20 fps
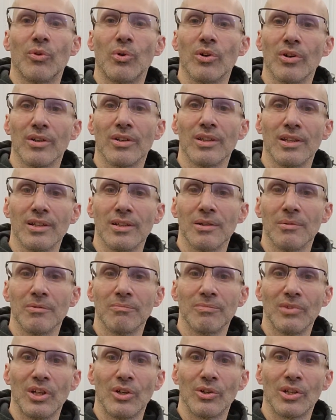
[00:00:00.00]
for
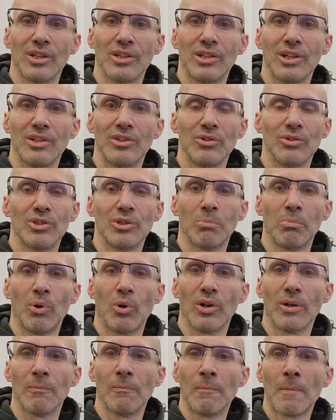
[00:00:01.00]
the you know continued
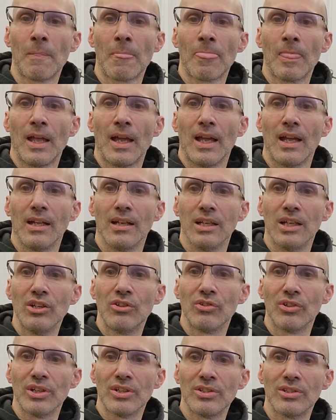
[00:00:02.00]
support and
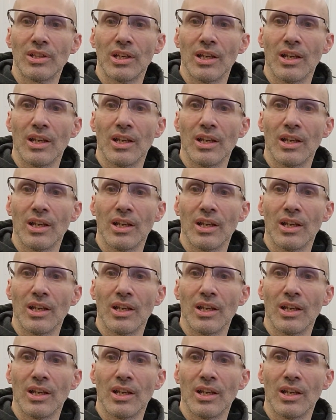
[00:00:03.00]
interest.